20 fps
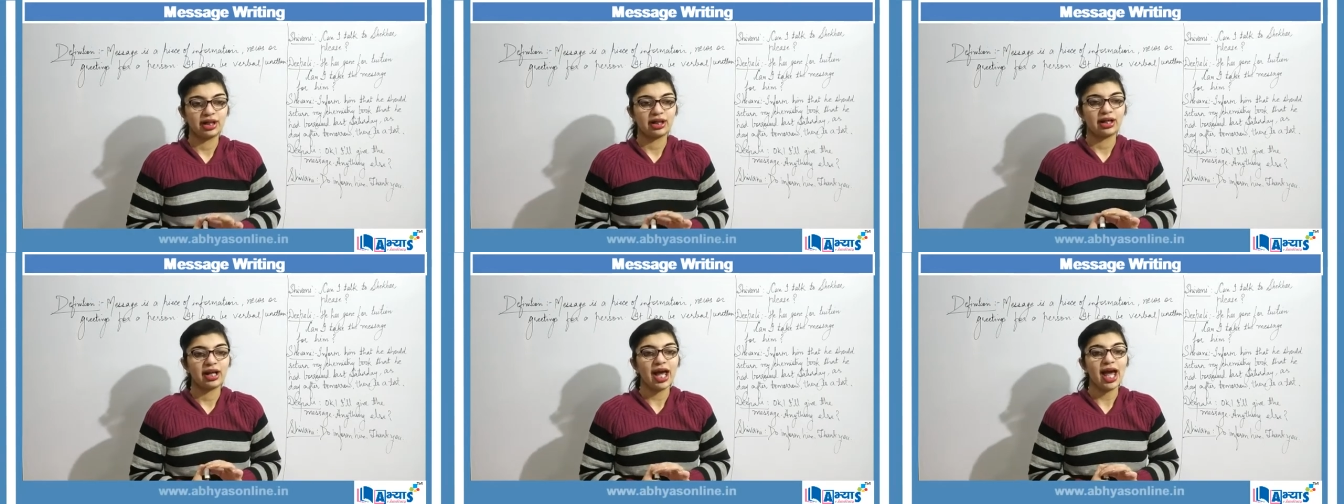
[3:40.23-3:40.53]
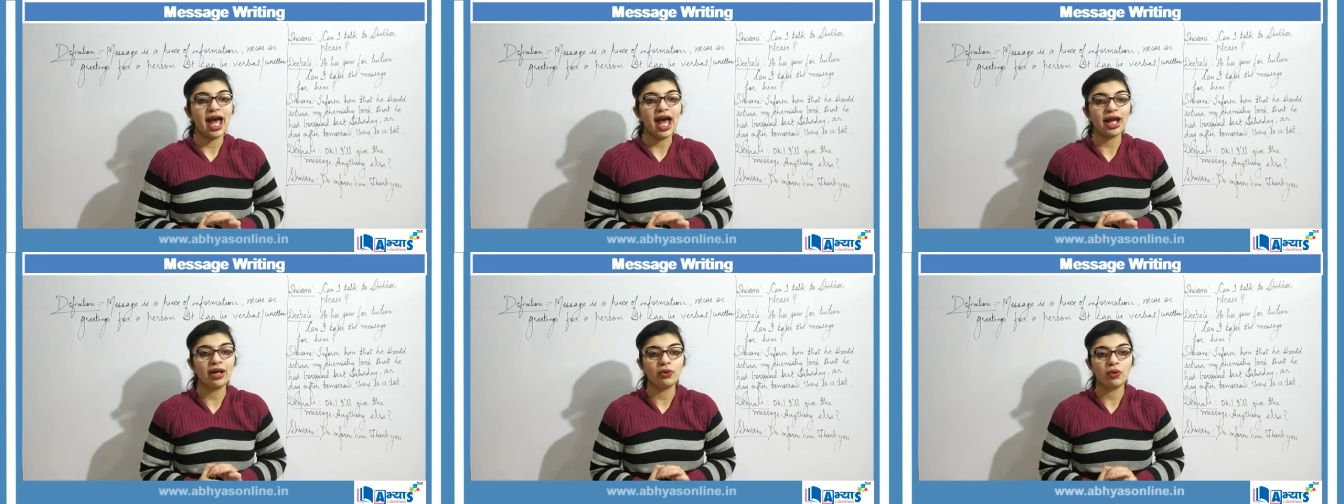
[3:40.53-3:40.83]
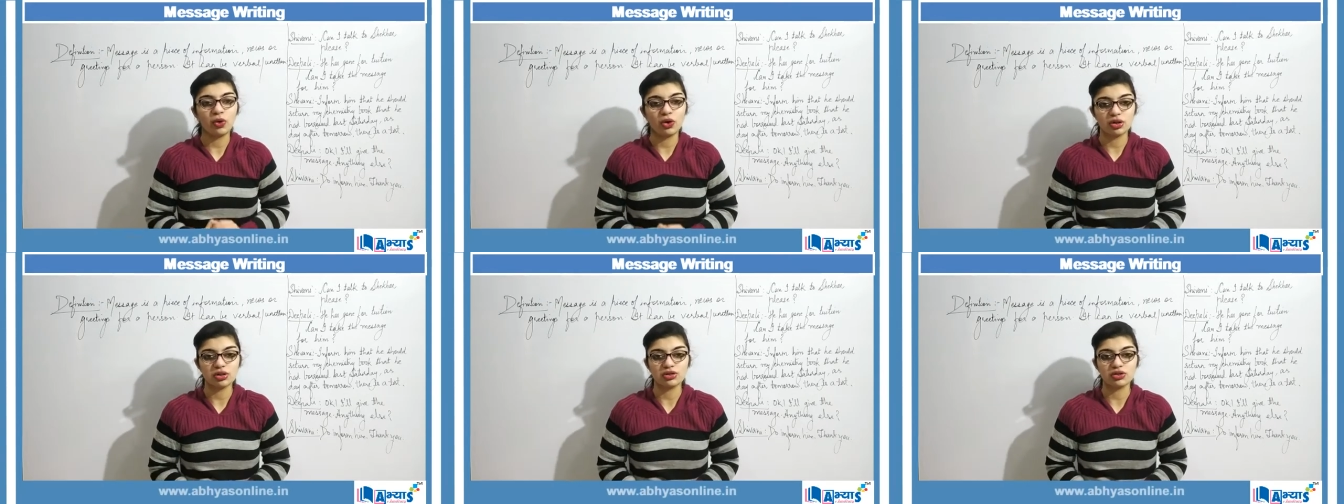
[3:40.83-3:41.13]
And
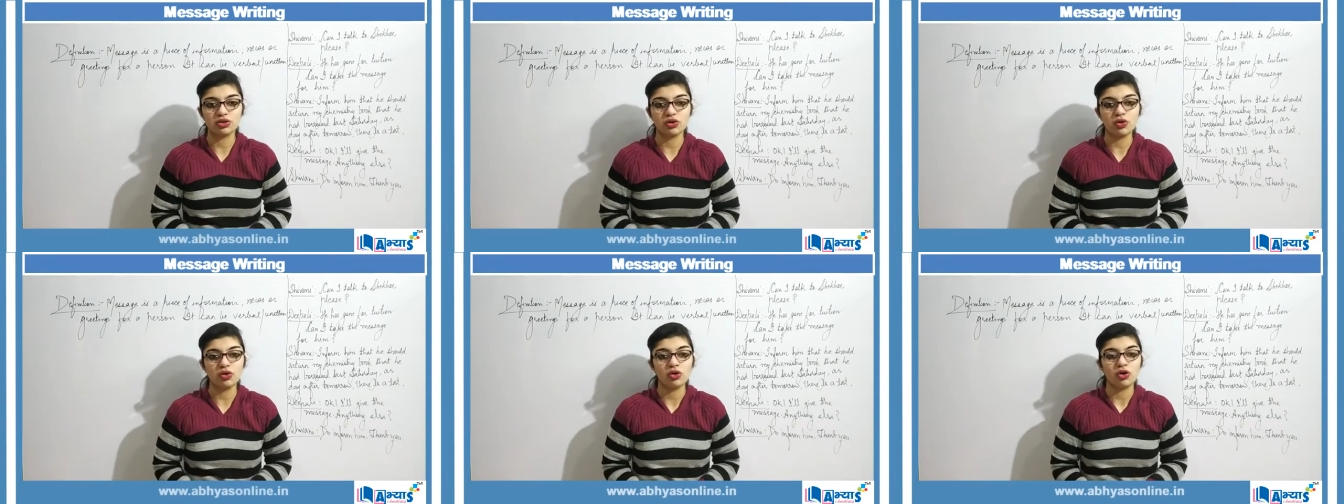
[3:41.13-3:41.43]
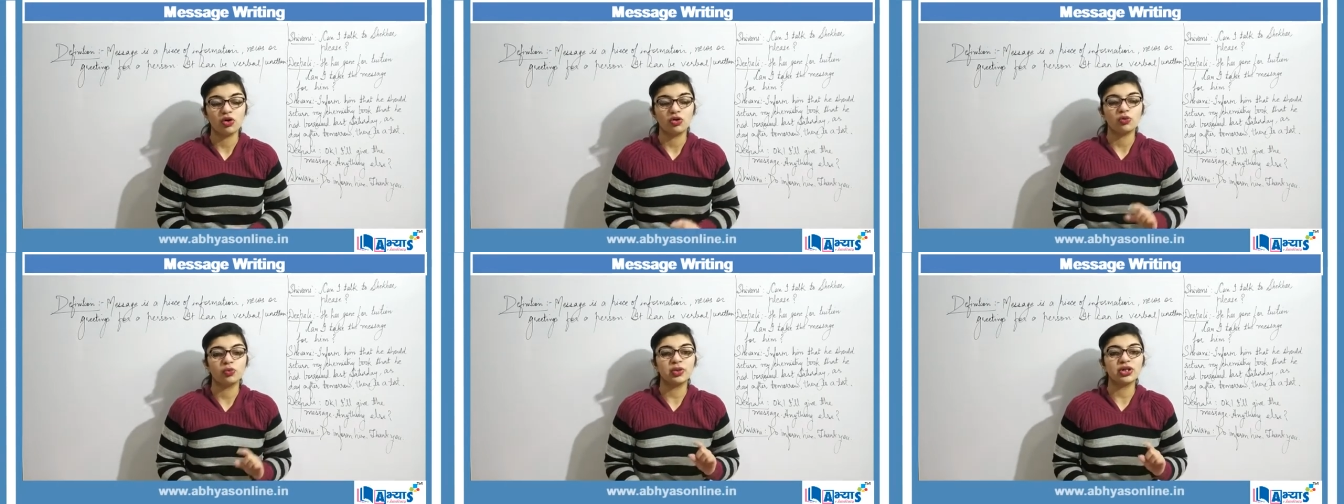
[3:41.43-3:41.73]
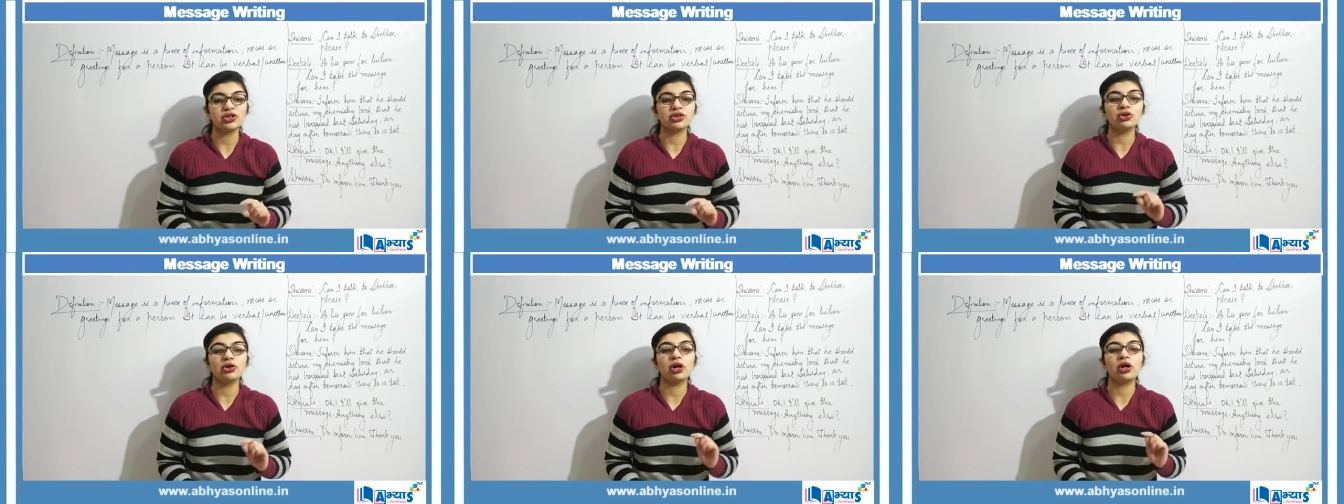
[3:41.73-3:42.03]
also we
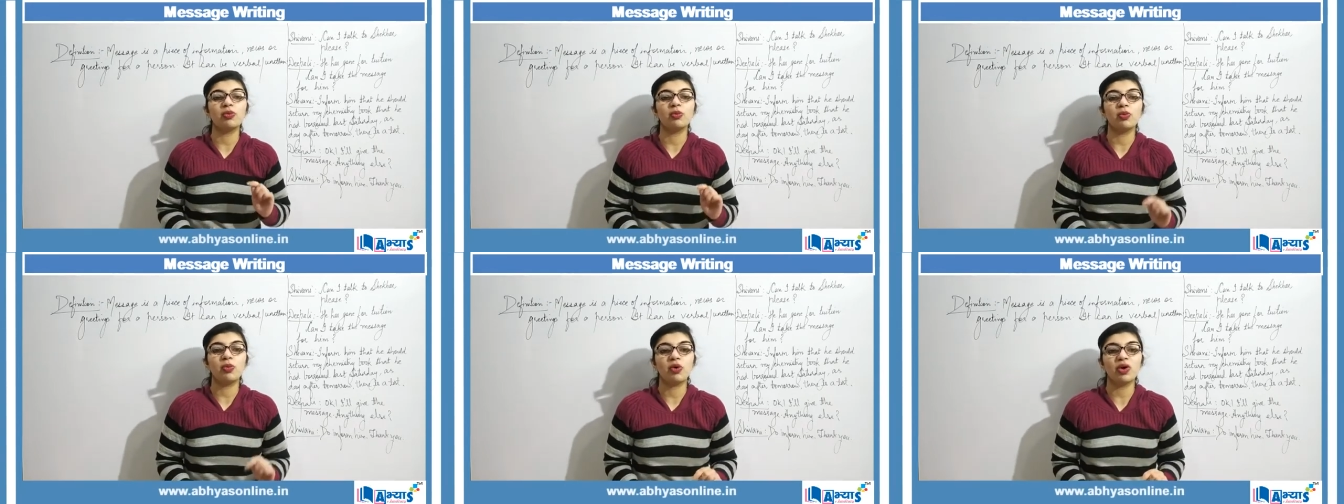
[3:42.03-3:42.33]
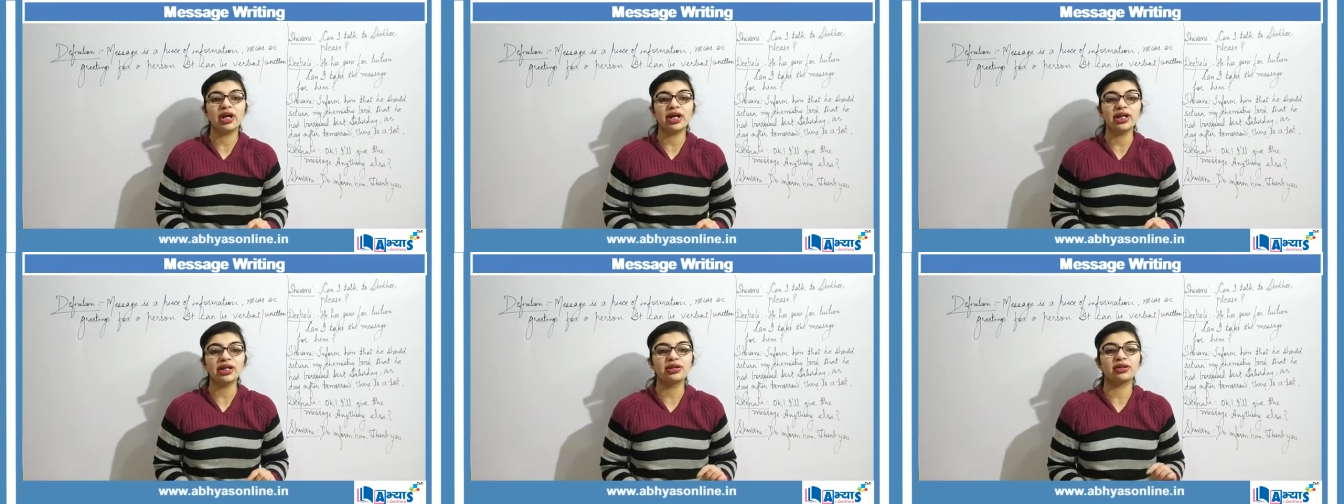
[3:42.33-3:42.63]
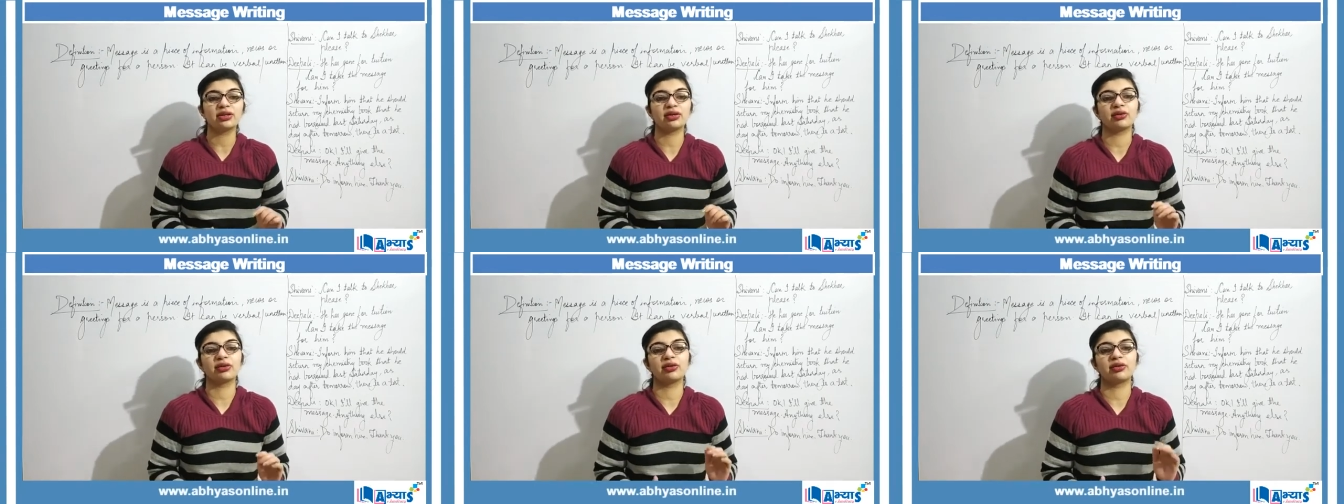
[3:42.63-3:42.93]
should avoid